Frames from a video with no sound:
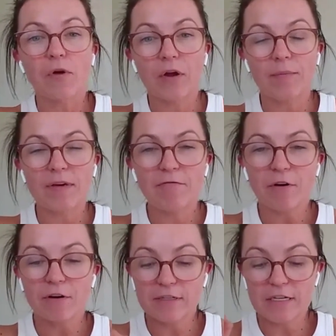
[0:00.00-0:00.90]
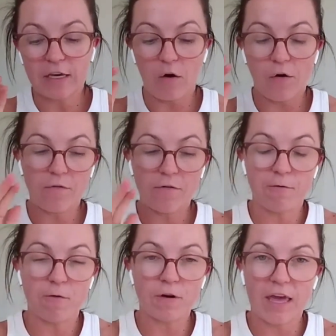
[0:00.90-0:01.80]
and we're going to be focusing on
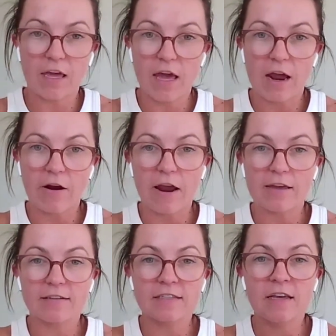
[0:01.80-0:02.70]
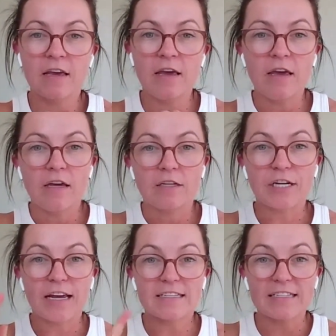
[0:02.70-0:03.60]
4 key areas:
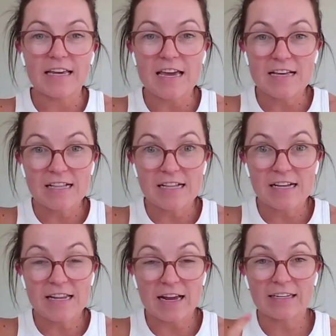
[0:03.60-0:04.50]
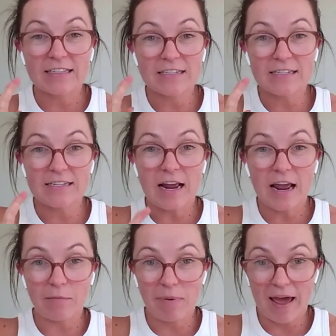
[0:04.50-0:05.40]
GST collected
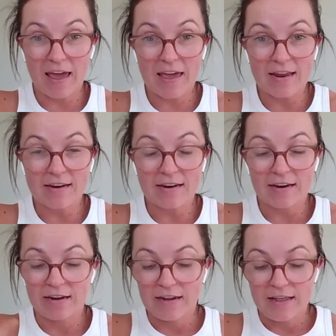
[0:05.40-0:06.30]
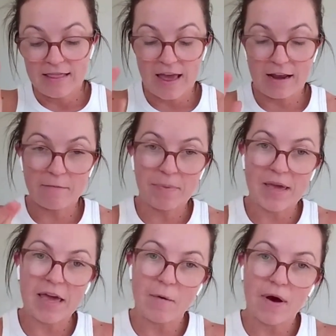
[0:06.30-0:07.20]
and paid, then
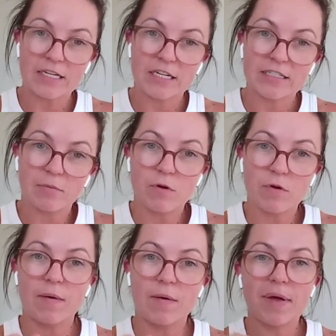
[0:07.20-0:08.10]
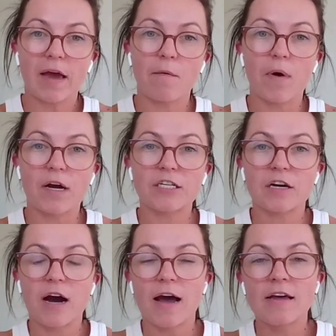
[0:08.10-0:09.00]
PAYGW and
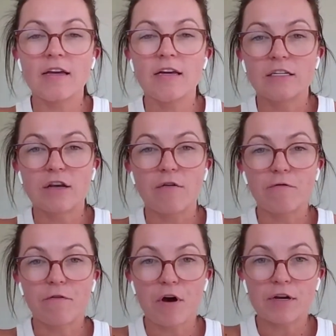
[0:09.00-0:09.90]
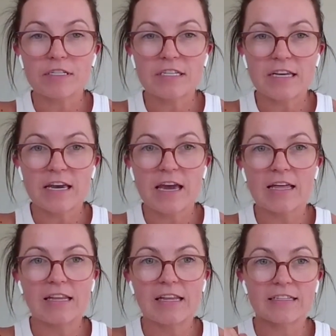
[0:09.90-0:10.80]
PAYGI. So firstly,
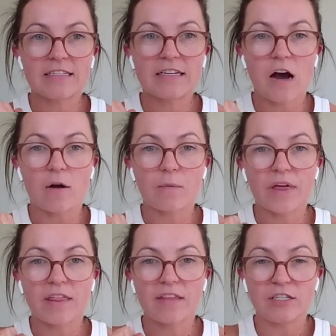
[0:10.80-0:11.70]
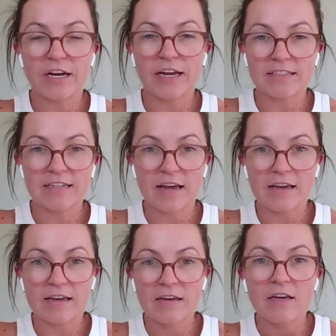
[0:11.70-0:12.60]
let's start with
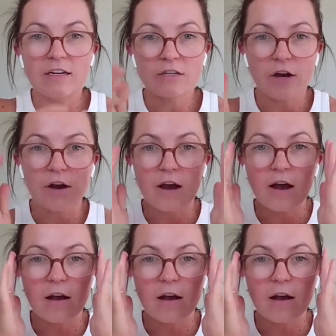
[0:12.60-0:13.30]
GST. So